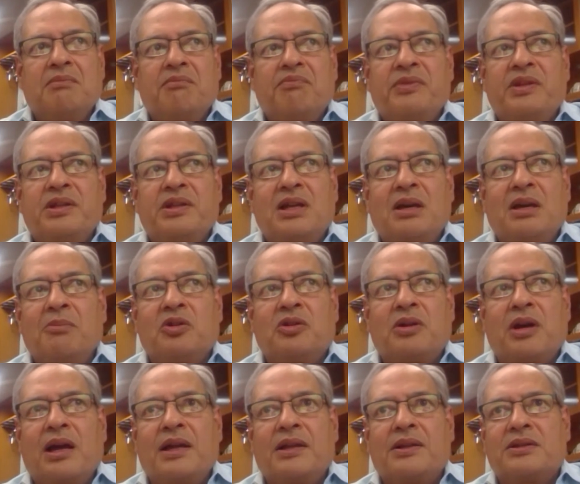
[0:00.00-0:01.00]
the
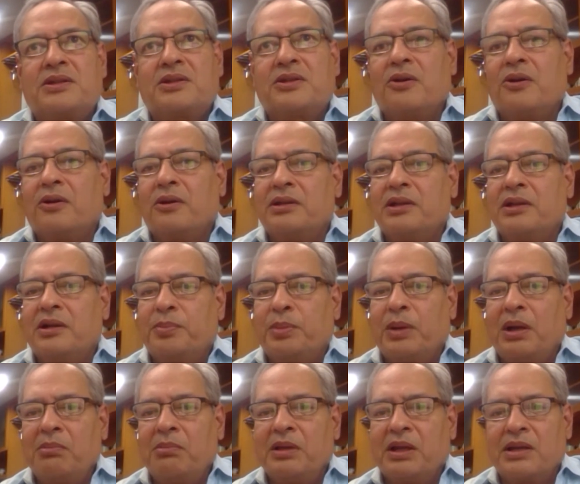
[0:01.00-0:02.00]
Democrats or the
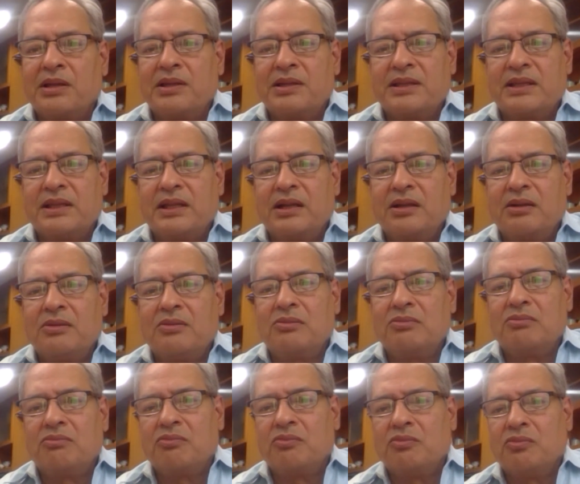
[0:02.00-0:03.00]
Republicans,
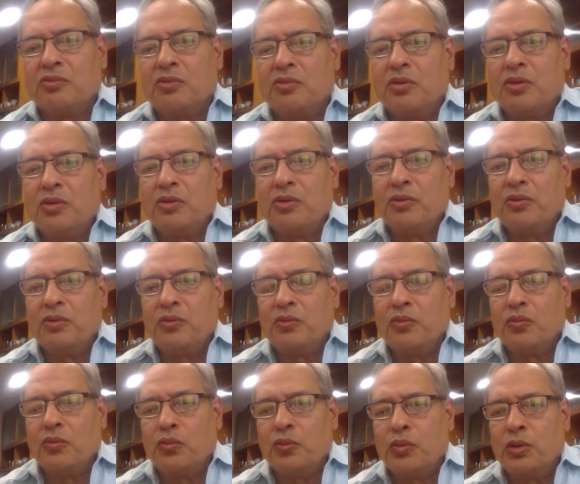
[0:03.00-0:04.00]
then
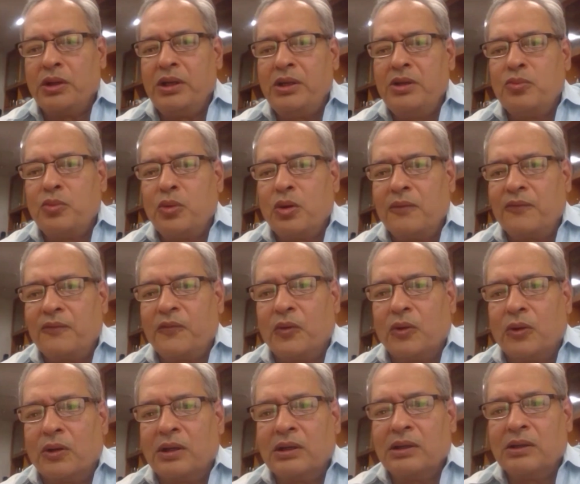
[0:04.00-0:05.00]
what do you vote
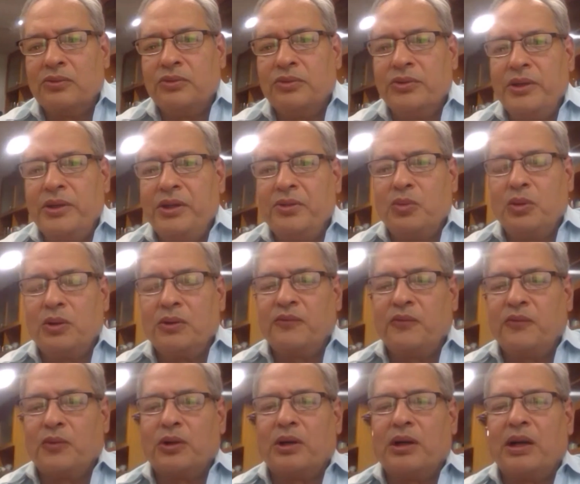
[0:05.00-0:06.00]
for? Who do you
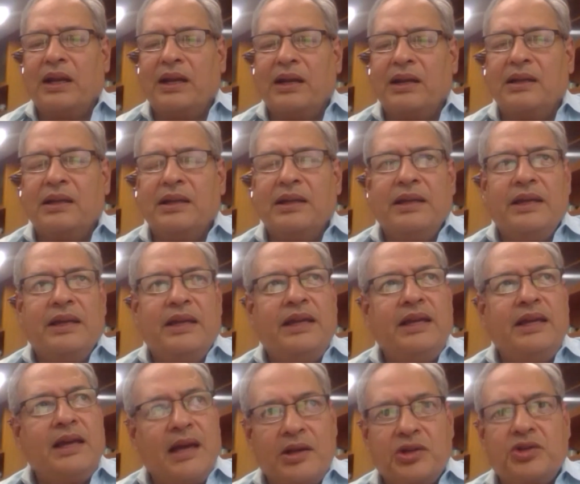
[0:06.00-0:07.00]
vote for? And
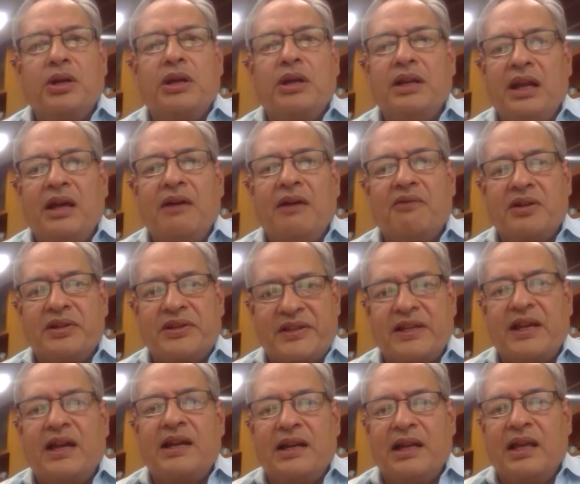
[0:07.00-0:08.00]
he actually never
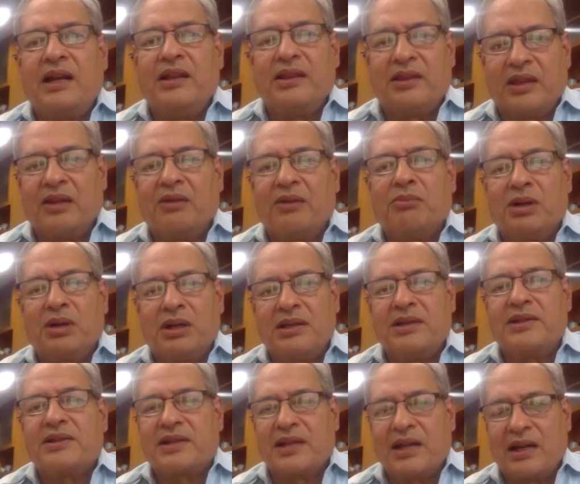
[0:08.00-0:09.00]
said anything, but
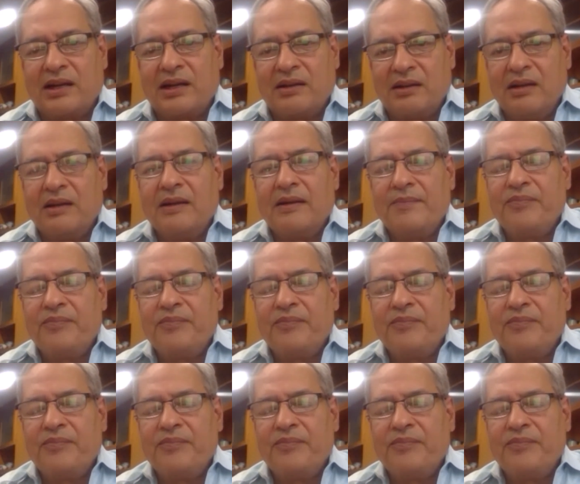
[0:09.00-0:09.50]
he said